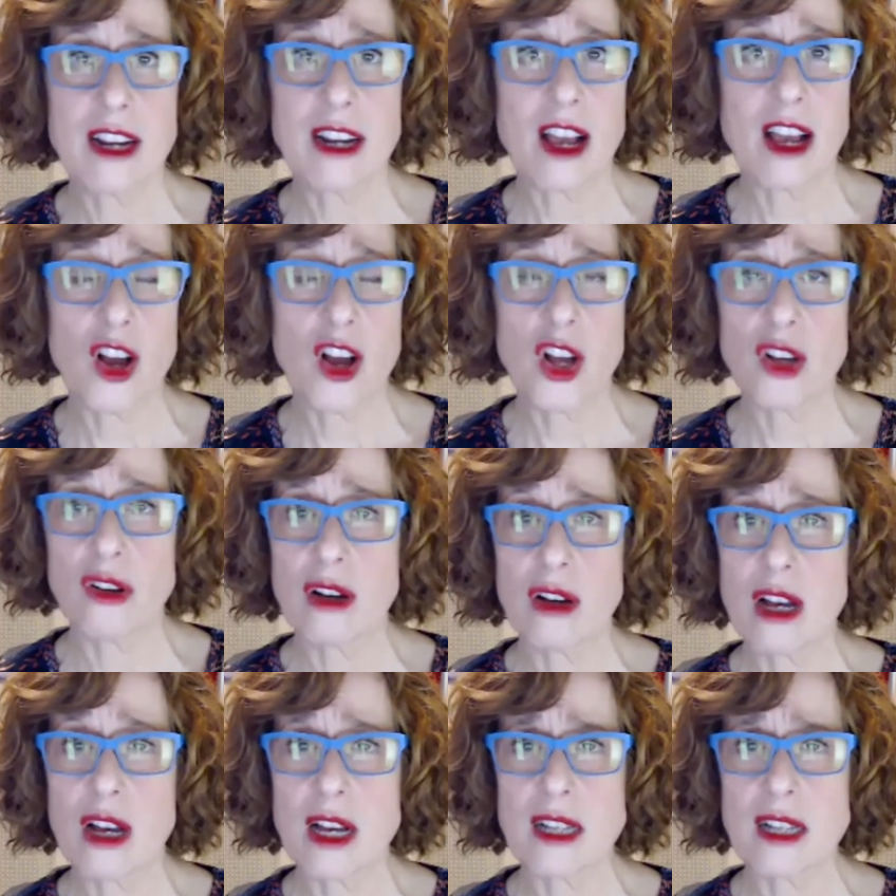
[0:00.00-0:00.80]
uncle,
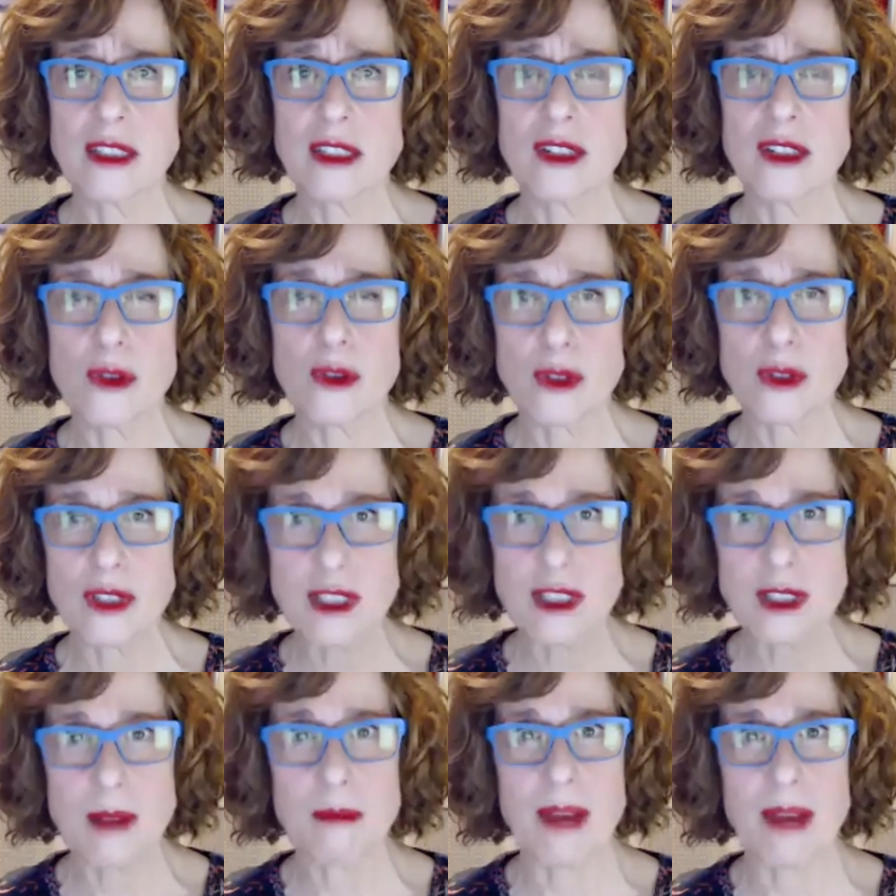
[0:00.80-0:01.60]
cousin, or
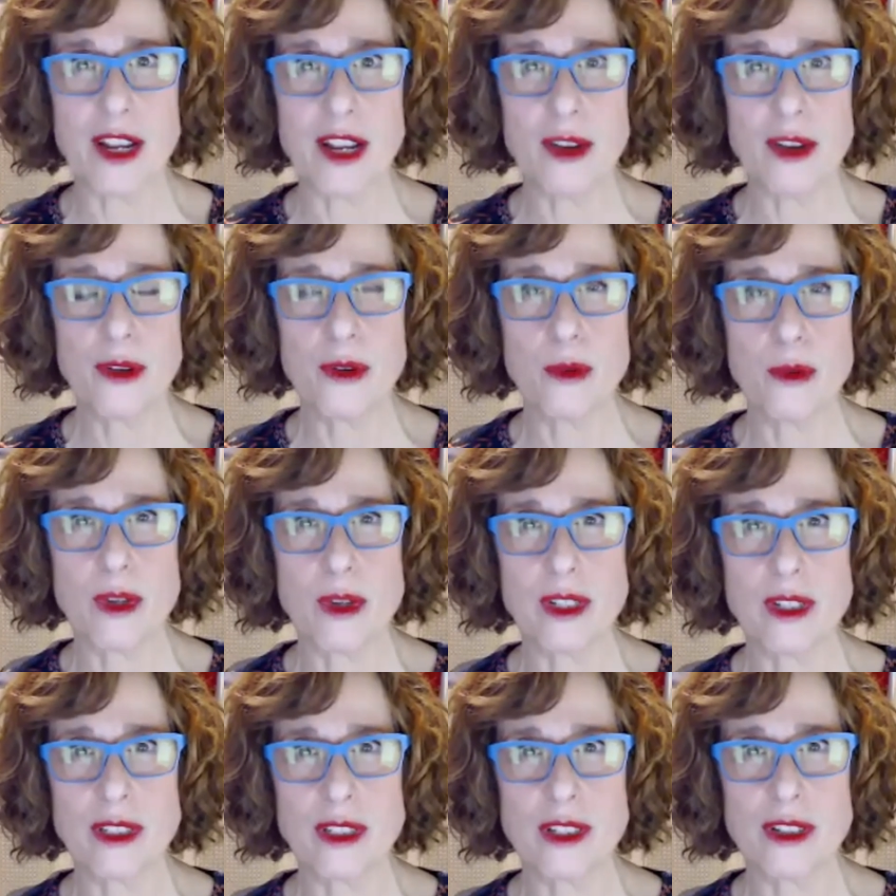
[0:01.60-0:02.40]
somebody who
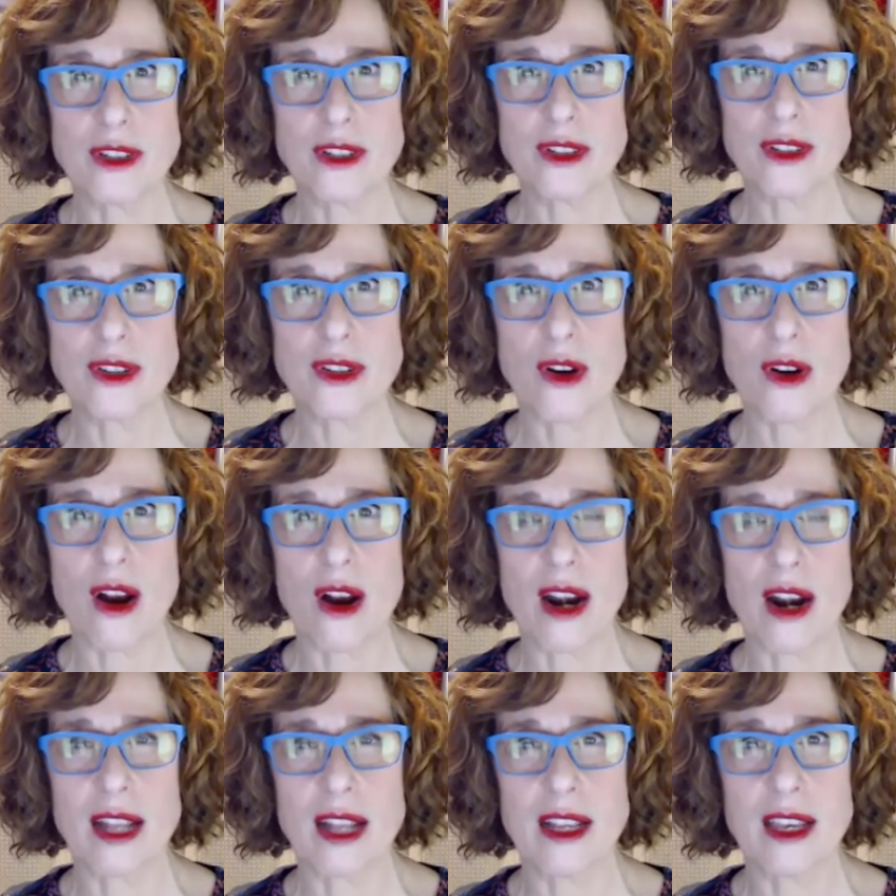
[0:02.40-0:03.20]
wants to
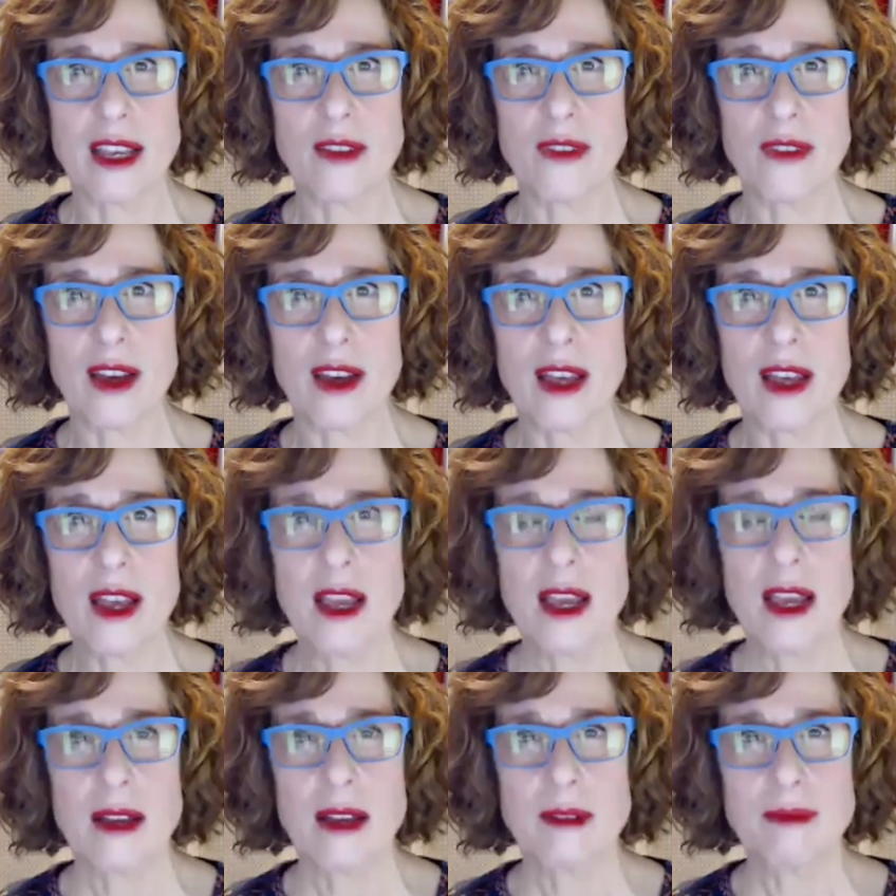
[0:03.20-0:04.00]
start and give a,
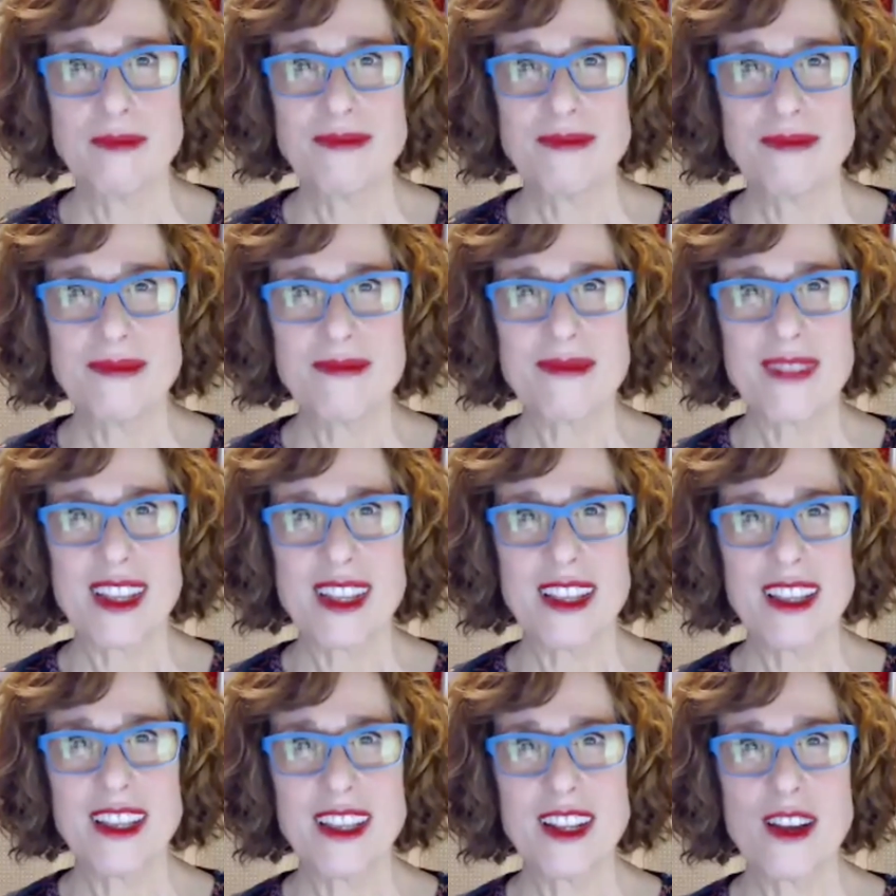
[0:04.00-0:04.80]

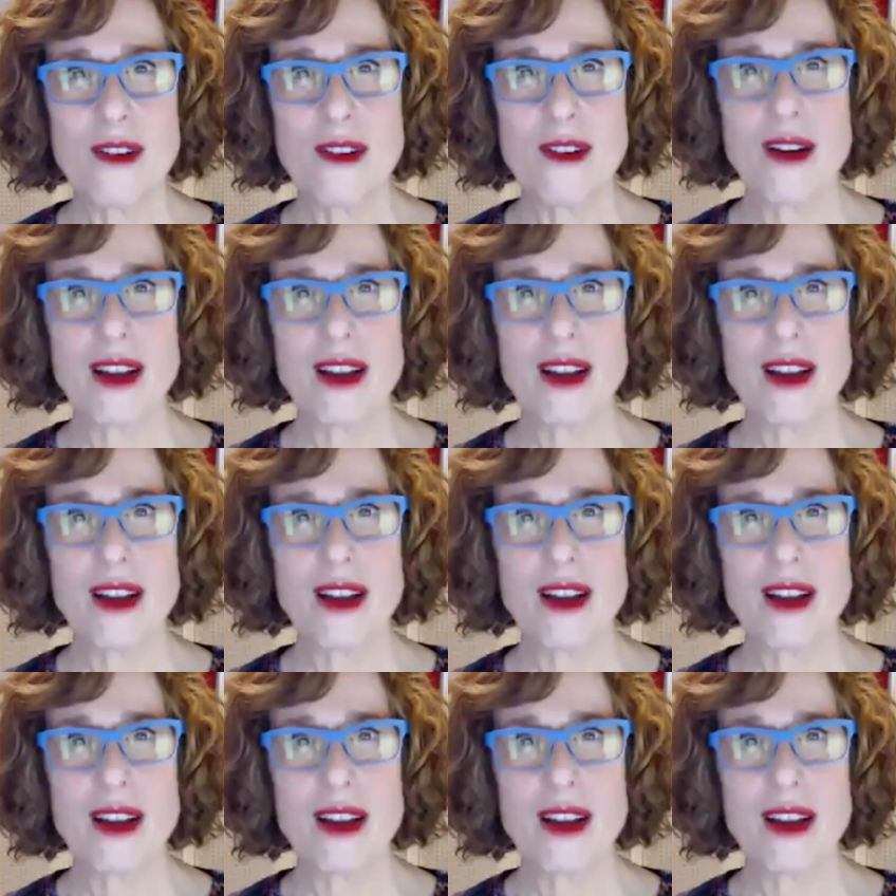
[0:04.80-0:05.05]
you know,